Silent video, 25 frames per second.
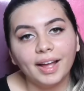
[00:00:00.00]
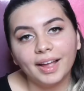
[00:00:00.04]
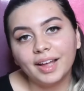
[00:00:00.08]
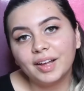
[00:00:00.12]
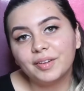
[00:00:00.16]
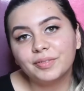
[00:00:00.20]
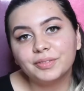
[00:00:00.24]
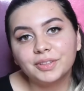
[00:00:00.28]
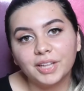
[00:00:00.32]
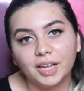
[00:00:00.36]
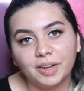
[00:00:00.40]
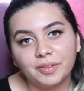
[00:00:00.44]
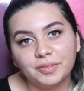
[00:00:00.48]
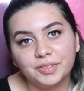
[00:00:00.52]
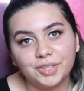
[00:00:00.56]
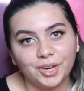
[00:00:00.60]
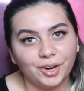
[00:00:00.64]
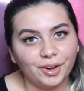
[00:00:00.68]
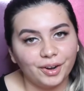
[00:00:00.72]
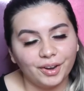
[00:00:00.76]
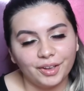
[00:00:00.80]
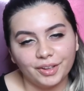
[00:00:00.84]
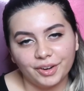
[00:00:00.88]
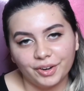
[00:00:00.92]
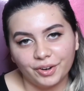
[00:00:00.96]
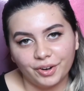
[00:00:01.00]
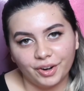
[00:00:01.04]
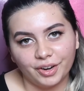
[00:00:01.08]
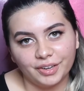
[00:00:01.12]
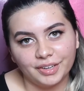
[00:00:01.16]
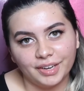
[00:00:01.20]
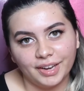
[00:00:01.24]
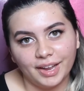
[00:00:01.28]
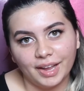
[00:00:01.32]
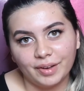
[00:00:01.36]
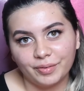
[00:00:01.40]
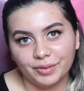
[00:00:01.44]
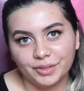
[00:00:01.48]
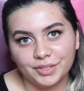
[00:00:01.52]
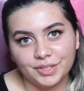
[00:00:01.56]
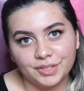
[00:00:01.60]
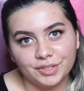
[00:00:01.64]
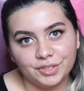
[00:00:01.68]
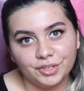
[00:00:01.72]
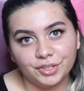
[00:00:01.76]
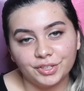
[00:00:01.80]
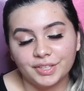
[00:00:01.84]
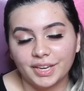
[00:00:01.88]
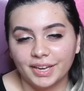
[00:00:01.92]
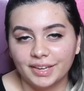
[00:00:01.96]
I have loved Ariana Grande ever
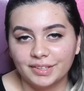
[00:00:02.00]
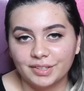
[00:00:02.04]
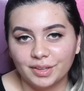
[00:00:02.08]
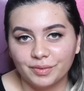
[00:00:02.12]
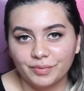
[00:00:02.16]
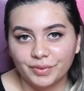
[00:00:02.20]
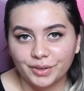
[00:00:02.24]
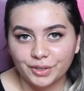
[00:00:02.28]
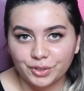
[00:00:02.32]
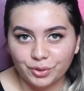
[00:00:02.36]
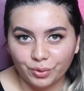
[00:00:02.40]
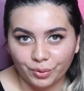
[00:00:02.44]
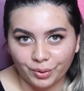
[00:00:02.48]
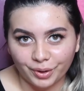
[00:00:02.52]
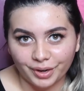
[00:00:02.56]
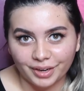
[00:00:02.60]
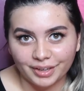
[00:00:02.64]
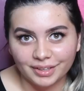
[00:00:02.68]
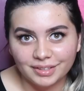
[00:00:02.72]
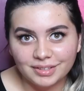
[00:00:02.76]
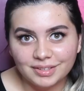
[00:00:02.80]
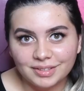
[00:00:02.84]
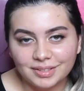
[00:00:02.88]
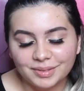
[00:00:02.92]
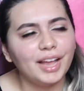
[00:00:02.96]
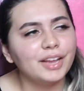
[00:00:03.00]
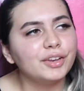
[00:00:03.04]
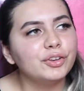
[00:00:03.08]
since her days on Victorious.